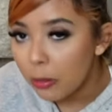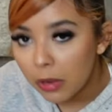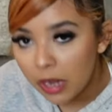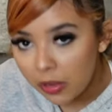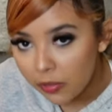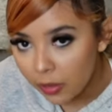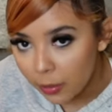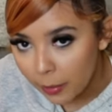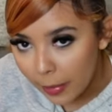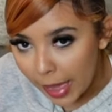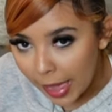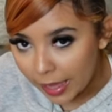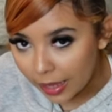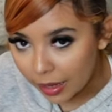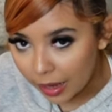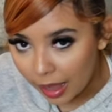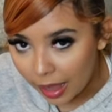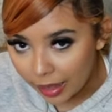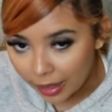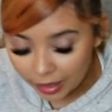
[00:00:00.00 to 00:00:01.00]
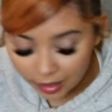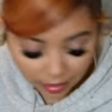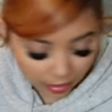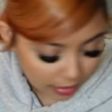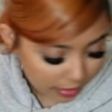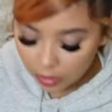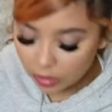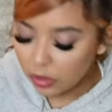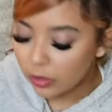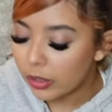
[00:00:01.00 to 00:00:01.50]
would even bat an eye.
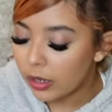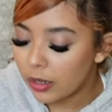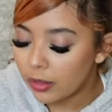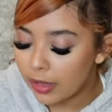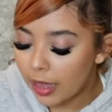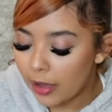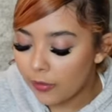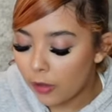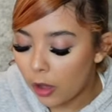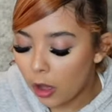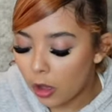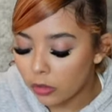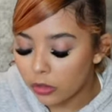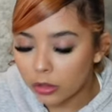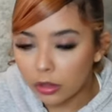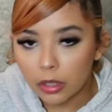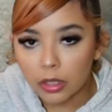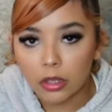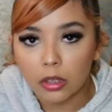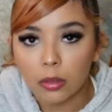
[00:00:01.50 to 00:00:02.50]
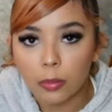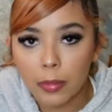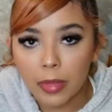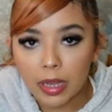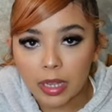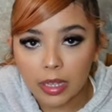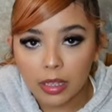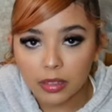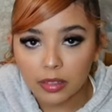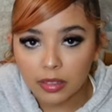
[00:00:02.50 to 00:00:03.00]
So it does have all the little
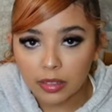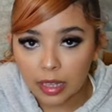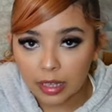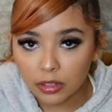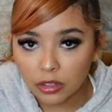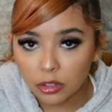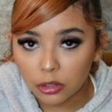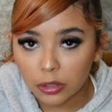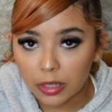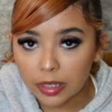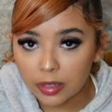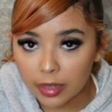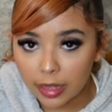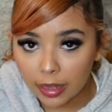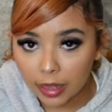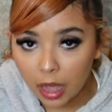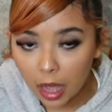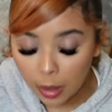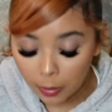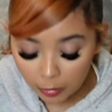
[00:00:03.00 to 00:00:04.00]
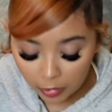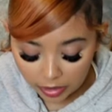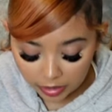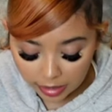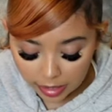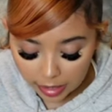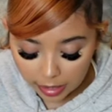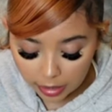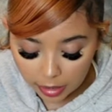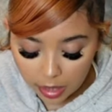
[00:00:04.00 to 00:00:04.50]
mini accessories that come with
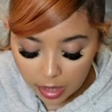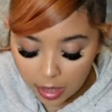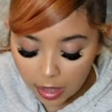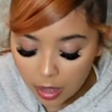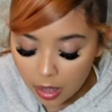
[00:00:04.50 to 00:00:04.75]
it.